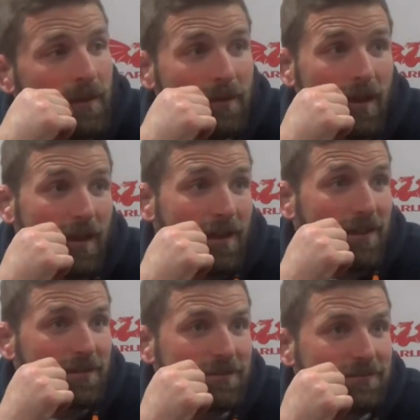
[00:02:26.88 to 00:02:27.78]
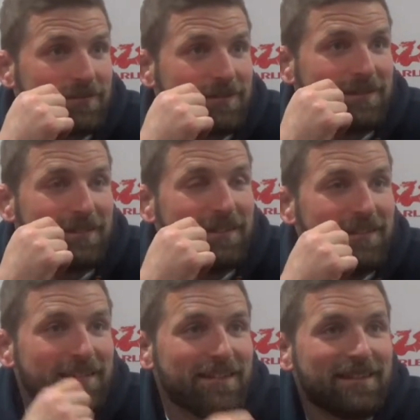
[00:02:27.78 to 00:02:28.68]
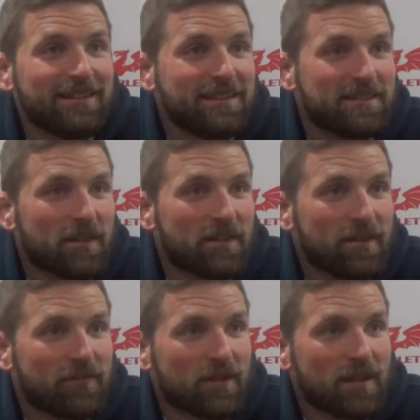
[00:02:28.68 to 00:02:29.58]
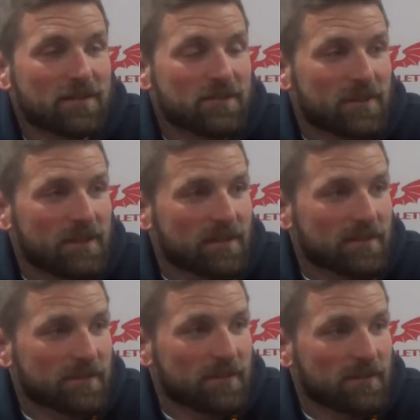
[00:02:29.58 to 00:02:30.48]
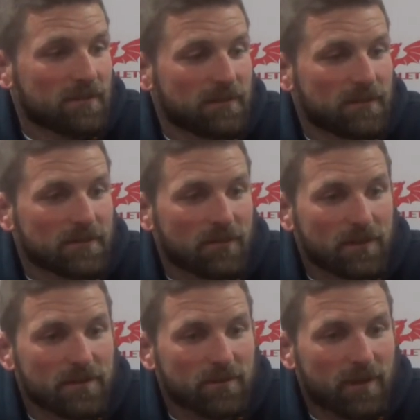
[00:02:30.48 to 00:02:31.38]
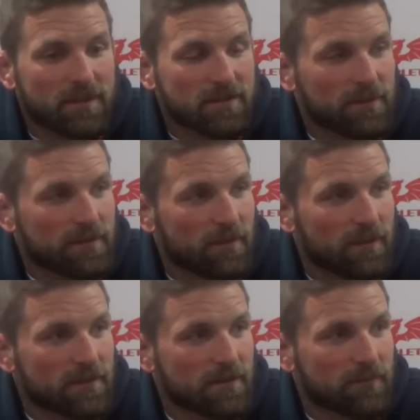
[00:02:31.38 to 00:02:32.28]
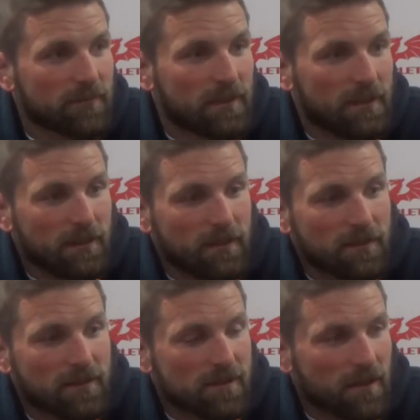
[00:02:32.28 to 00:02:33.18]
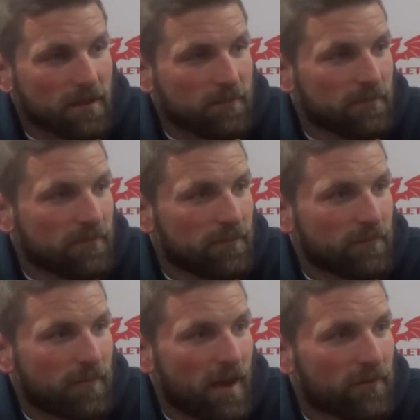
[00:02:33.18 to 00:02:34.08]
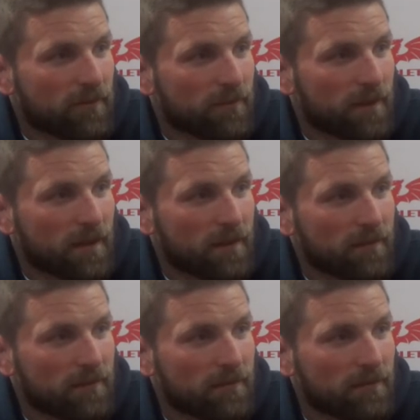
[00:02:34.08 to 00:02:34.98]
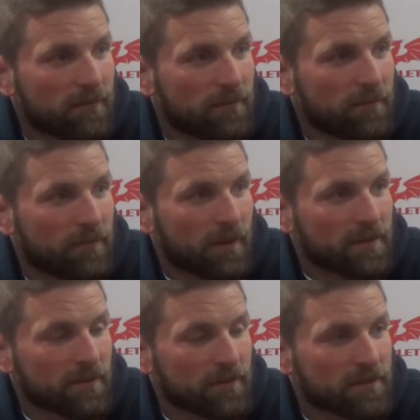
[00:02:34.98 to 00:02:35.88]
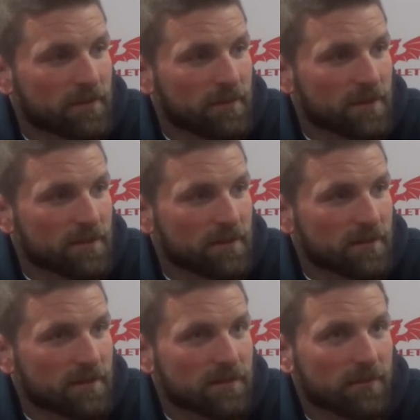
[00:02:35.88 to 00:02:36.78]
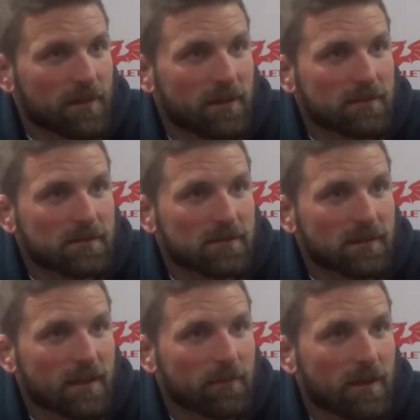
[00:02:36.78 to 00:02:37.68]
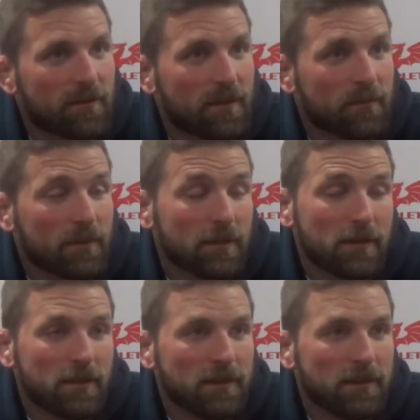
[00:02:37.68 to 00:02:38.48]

Yeah, and he's done that for the last 3 years, so it's not really a surprise to me, to be honest. I'm slightly baffled by his constant omission. It's something I just can't get my head around, but